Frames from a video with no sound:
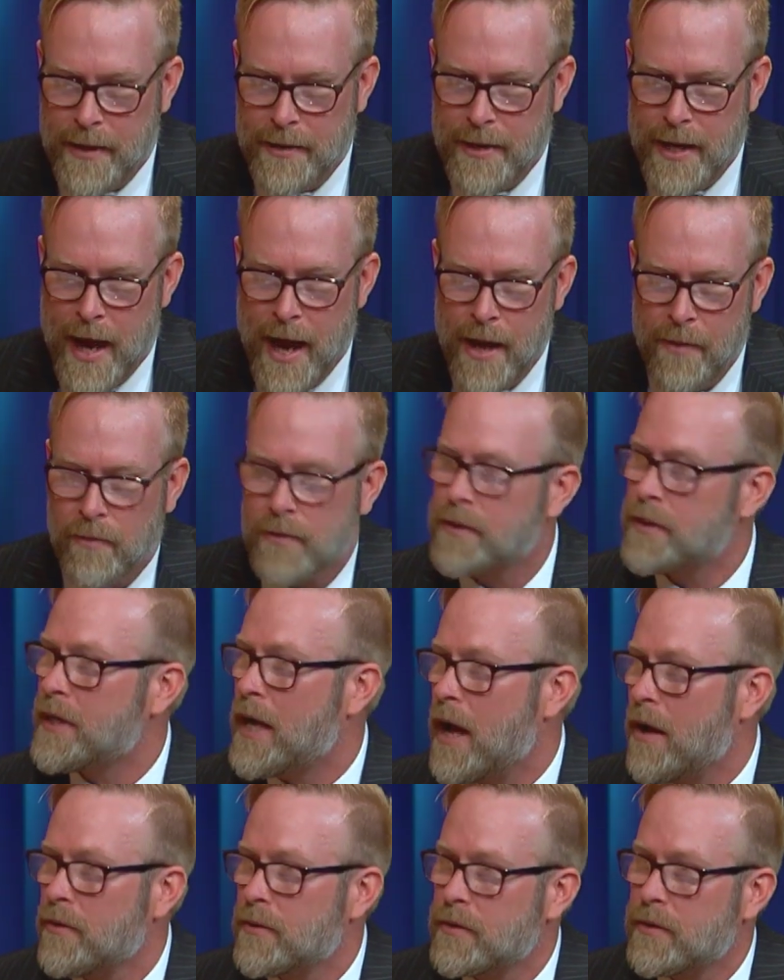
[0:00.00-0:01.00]
dad was a
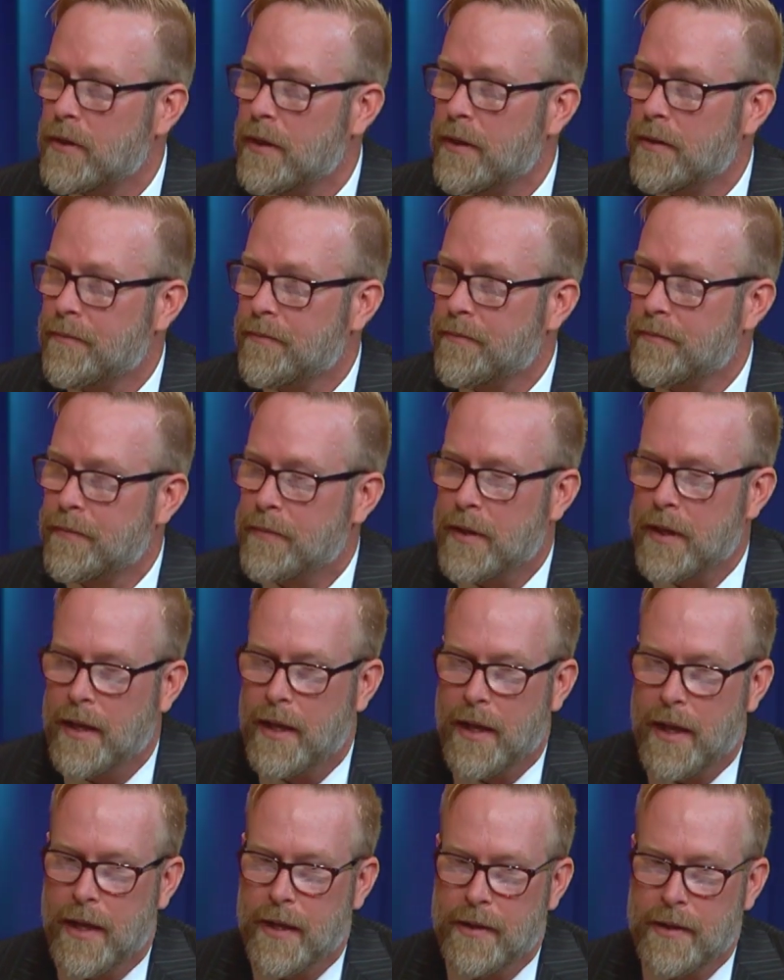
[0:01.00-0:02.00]
counselor,
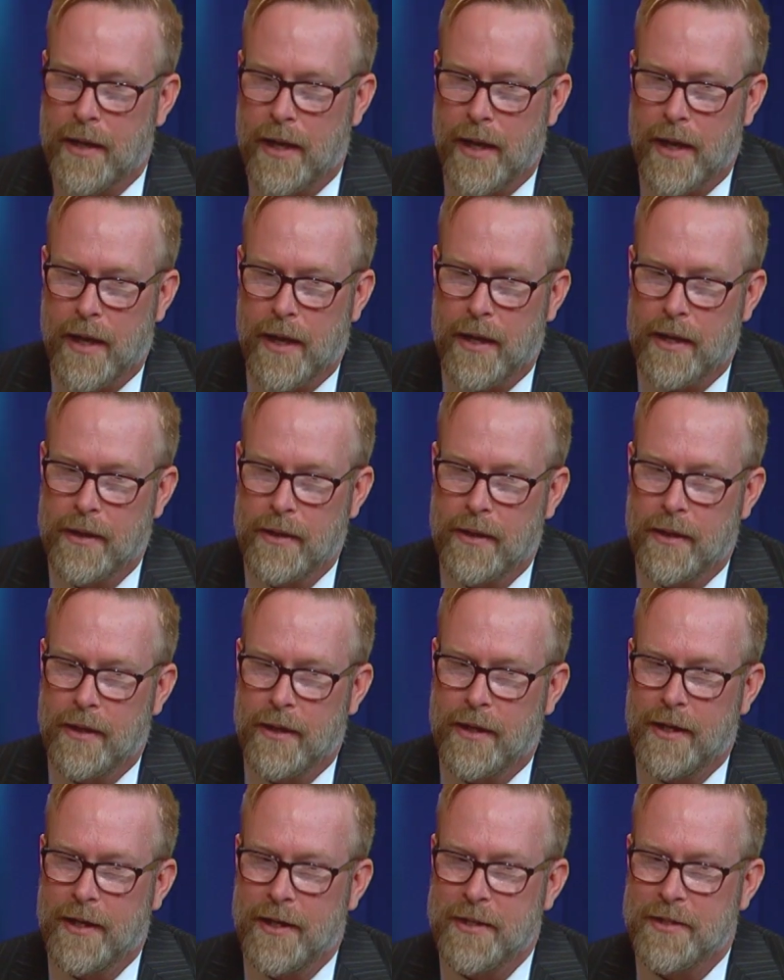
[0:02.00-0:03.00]
and
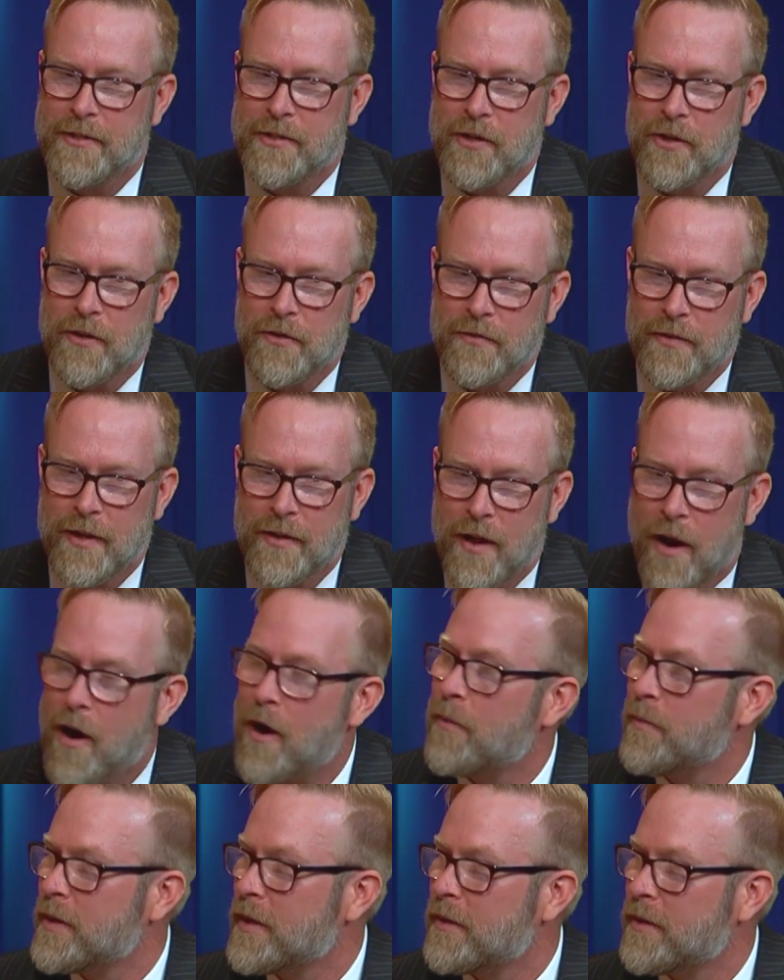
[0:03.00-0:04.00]
he served in the
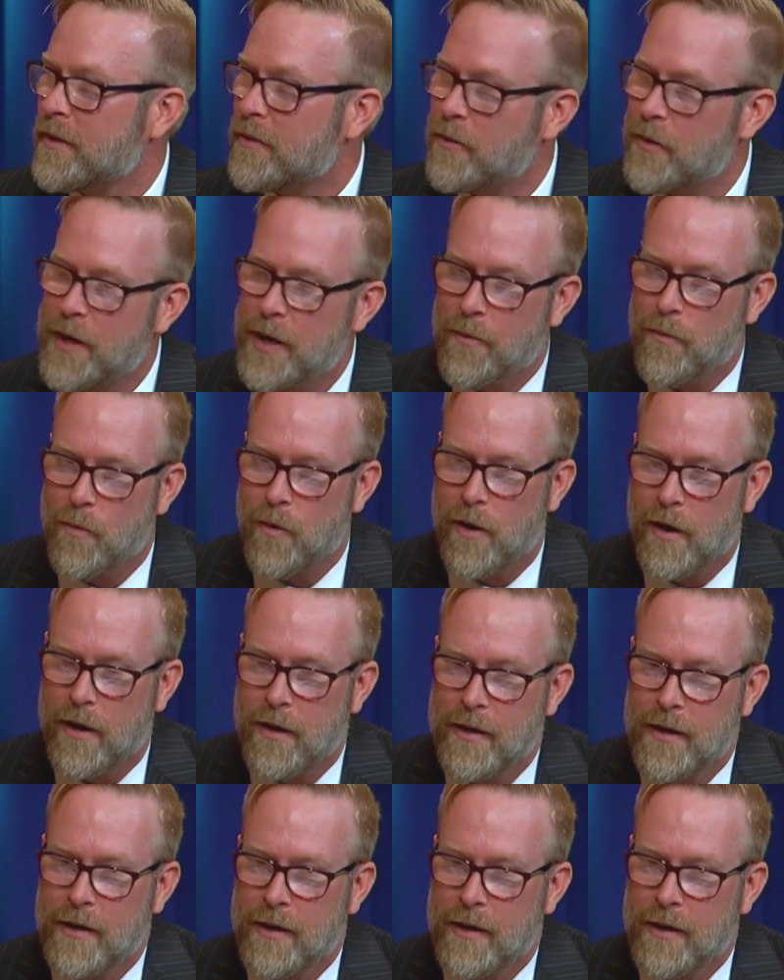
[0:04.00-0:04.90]
Army in the Korean War.